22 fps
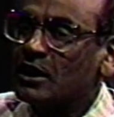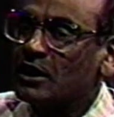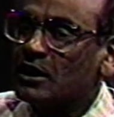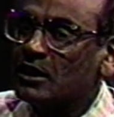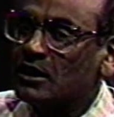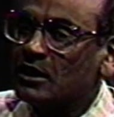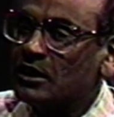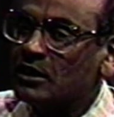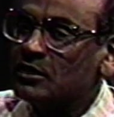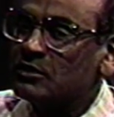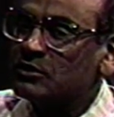
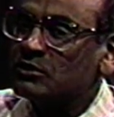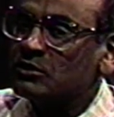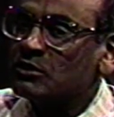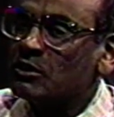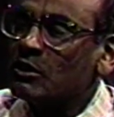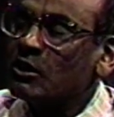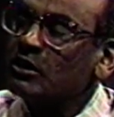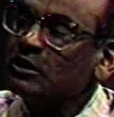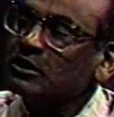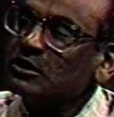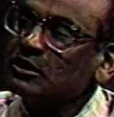is
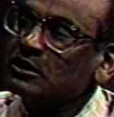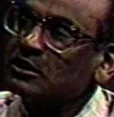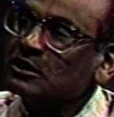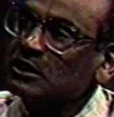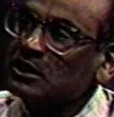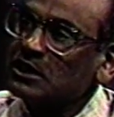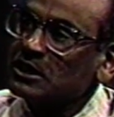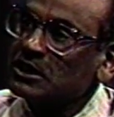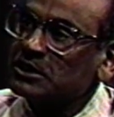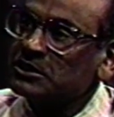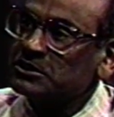not
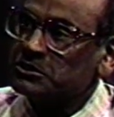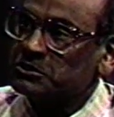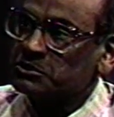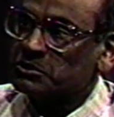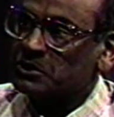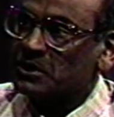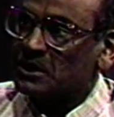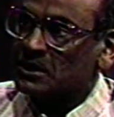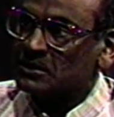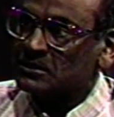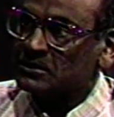clear
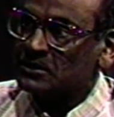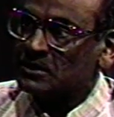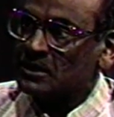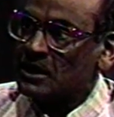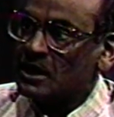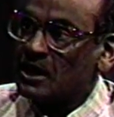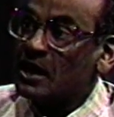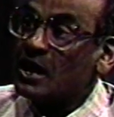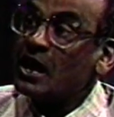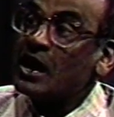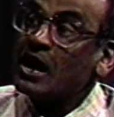to us
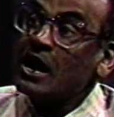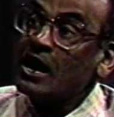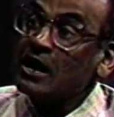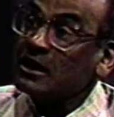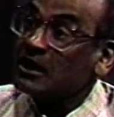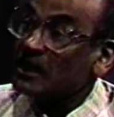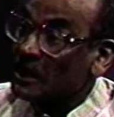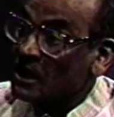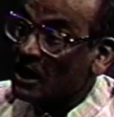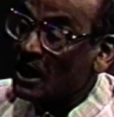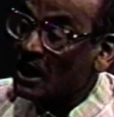
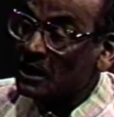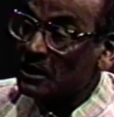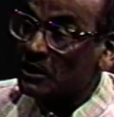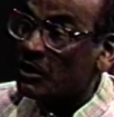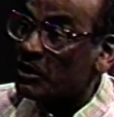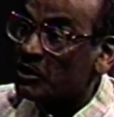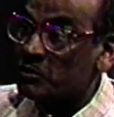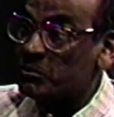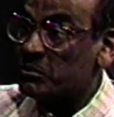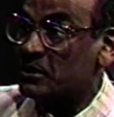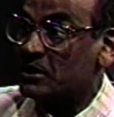and
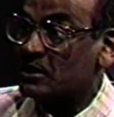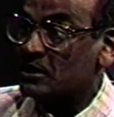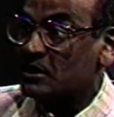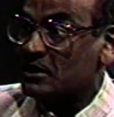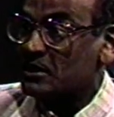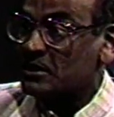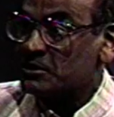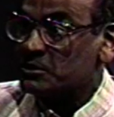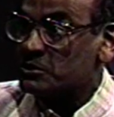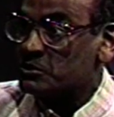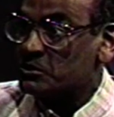cannot be
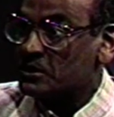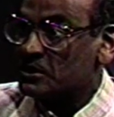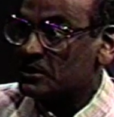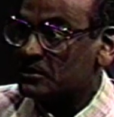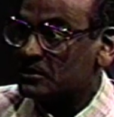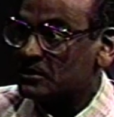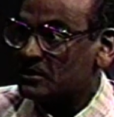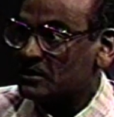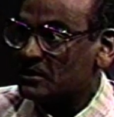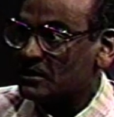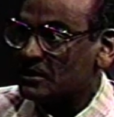clear to
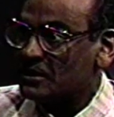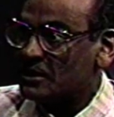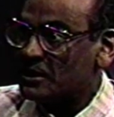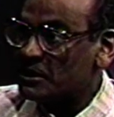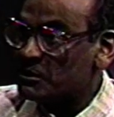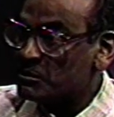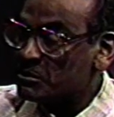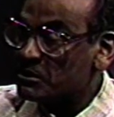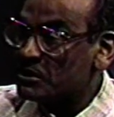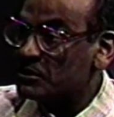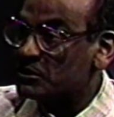us
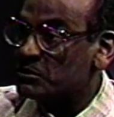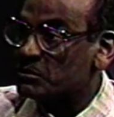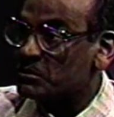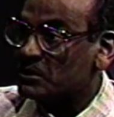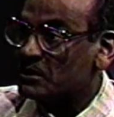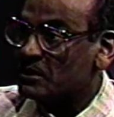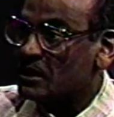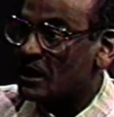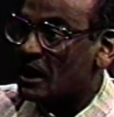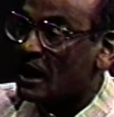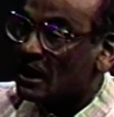in
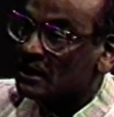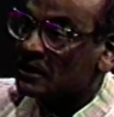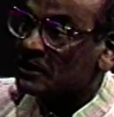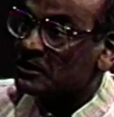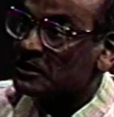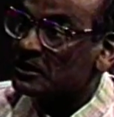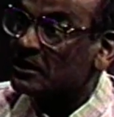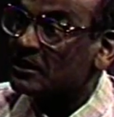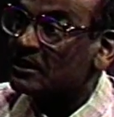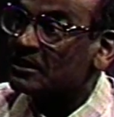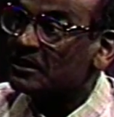principle
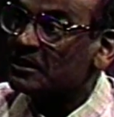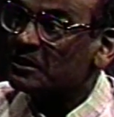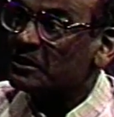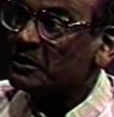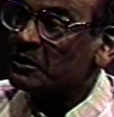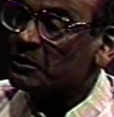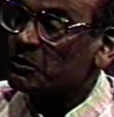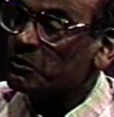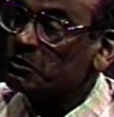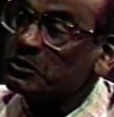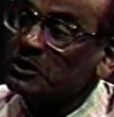until
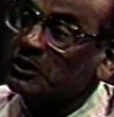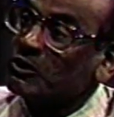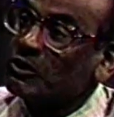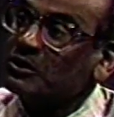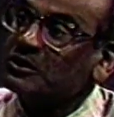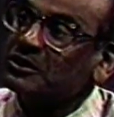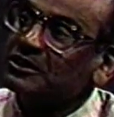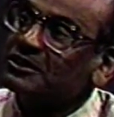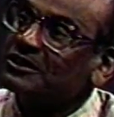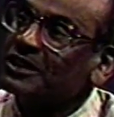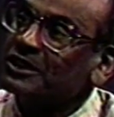we are
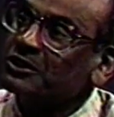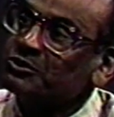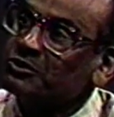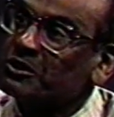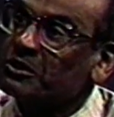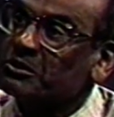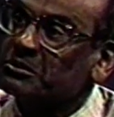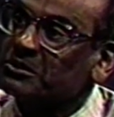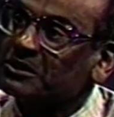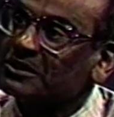already transformed.